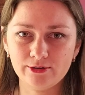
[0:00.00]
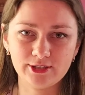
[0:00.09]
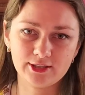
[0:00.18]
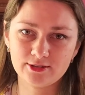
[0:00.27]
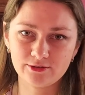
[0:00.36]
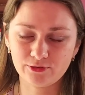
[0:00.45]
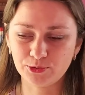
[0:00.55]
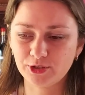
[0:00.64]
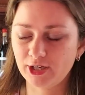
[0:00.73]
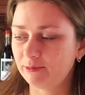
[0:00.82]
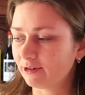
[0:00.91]
Like it's a
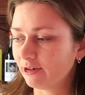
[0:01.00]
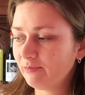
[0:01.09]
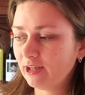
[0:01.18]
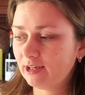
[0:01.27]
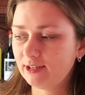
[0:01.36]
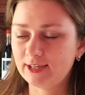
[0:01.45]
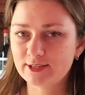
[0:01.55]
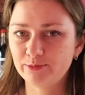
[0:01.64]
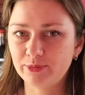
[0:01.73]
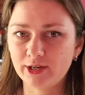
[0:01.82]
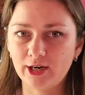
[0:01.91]
phone camera, it
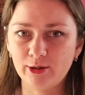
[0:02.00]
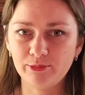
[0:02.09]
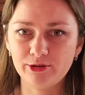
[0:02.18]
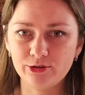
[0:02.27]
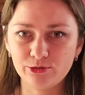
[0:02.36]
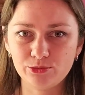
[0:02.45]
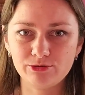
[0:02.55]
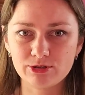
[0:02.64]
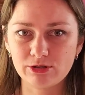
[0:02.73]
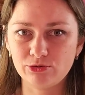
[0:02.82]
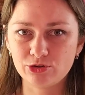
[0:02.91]
doesn't pick up a good
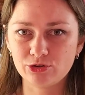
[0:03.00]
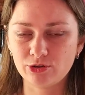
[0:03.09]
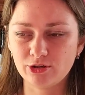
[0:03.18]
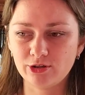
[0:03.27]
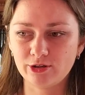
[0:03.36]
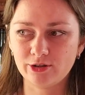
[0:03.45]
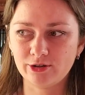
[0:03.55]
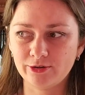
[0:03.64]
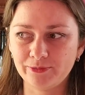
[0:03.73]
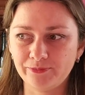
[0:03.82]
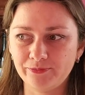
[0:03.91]
resolution.
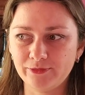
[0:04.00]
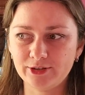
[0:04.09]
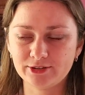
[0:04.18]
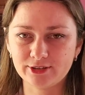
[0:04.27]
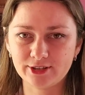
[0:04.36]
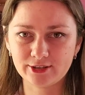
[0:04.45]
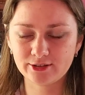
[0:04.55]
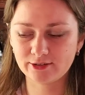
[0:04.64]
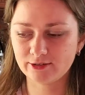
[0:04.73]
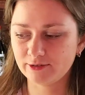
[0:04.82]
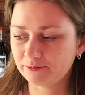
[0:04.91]
It's like
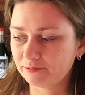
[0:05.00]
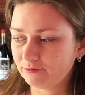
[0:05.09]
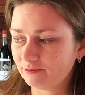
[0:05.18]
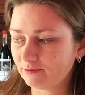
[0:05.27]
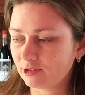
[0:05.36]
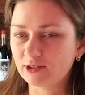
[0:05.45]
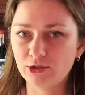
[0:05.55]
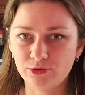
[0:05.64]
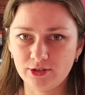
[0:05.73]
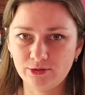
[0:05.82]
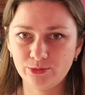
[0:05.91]

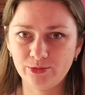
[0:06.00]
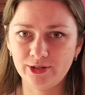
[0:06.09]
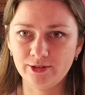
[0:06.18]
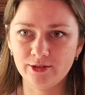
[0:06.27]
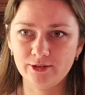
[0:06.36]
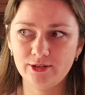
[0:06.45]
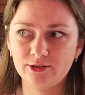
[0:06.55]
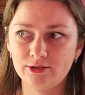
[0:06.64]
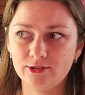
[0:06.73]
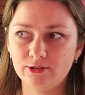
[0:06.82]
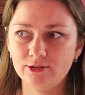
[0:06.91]
cloudy when
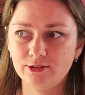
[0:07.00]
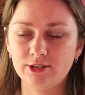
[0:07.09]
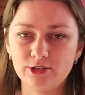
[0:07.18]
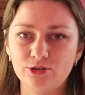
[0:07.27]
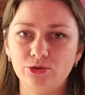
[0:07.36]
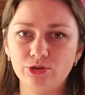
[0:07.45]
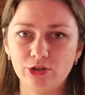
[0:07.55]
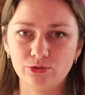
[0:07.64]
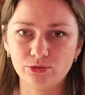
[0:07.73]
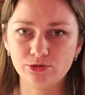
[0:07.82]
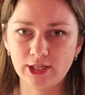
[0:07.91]
there is not a
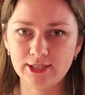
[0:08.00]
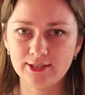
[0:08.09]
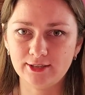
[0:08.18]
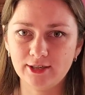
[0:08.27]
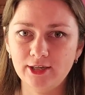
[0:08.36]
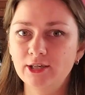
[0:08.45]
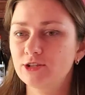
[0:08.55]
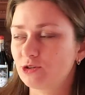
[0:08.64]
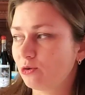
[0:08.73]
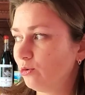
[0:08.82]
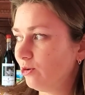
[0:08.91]
good lighting.
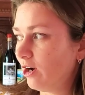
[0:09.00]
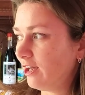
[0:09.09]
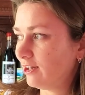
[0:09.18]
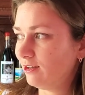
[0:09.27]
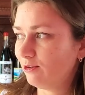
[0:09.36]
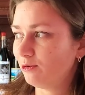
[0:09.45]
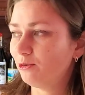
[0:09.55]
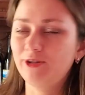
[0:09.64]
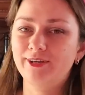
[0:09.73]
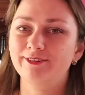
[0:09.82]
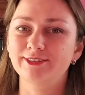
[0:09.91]
So I can
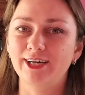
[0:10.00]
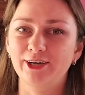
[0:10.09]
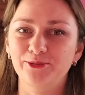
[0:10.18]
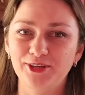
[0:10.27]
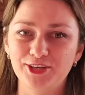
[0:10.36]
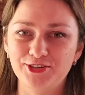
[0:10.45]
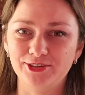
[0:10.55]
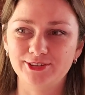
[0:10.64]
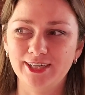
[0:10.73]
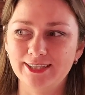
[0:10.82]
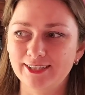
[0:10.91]
only rely on
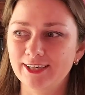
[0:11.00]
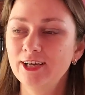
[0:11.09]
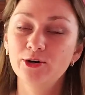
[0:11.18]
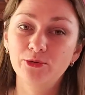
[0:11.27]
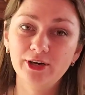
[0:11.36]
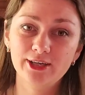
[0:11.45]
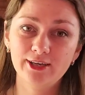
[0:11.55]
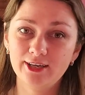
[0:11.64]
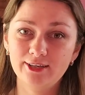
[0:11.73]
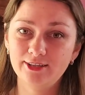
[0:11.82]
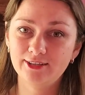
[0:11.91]
natural lighting. Well,
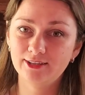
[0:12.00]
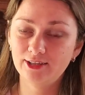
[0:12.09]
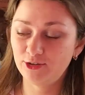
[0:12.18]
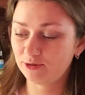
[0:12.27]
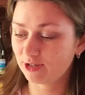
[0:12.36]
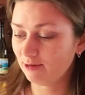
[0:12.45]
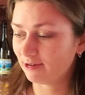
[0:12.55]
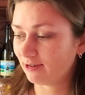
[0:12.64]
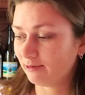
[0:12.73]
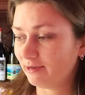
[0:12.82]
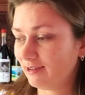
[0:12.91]
I need a new
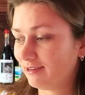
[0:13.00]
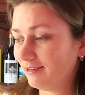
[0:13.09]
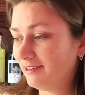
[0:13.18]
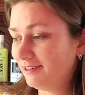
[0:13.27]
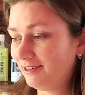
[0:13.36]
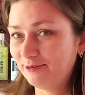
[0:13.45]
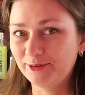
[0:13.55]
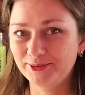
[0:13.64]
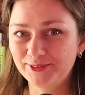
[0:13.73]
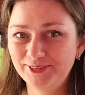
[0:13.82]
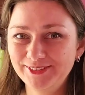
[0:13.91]
camera, but you
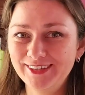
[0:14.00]
know,